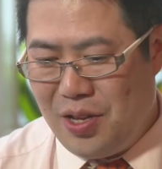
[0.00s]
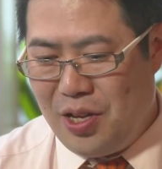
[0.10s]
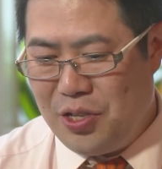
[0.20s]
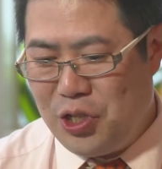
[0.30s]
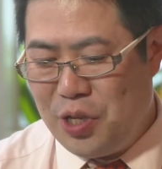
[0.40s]

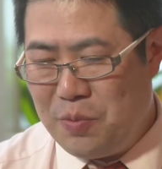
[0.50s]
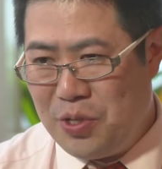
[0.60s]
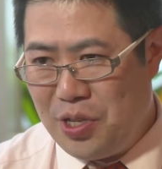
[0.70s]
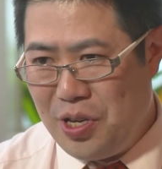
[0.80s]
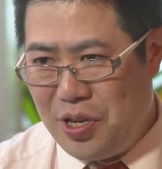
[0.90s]
A
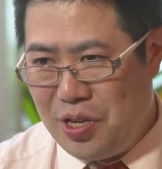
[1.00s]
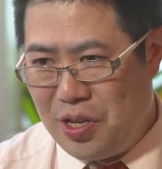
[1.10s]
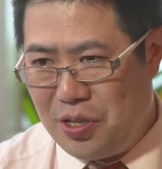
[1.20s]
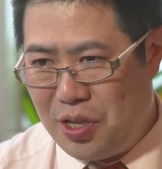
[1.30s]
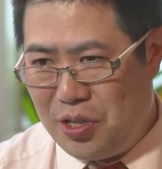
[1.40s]
GIPSI
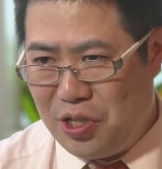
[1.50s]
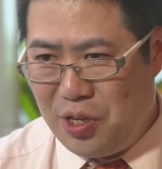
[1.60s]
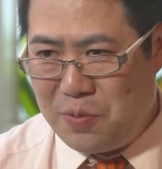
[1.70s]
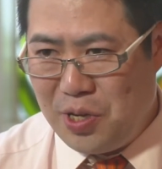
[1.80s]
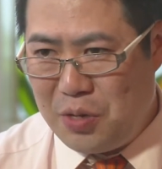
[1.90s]
is a
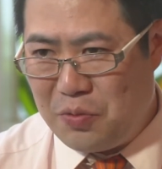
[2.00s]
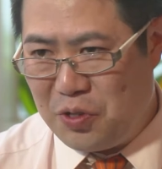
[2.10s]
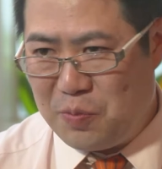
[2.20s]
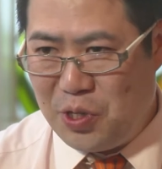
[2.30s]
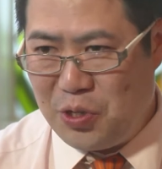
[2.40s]
GP with
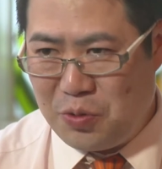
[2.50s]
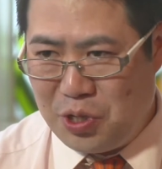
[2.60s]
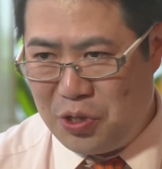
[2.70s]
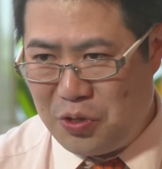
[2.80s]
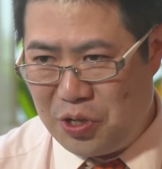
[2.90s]
special
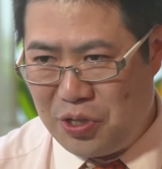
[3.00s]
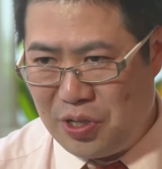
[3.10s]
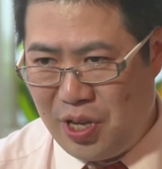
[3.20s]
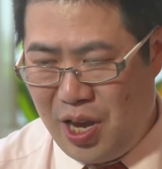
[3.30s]
interest,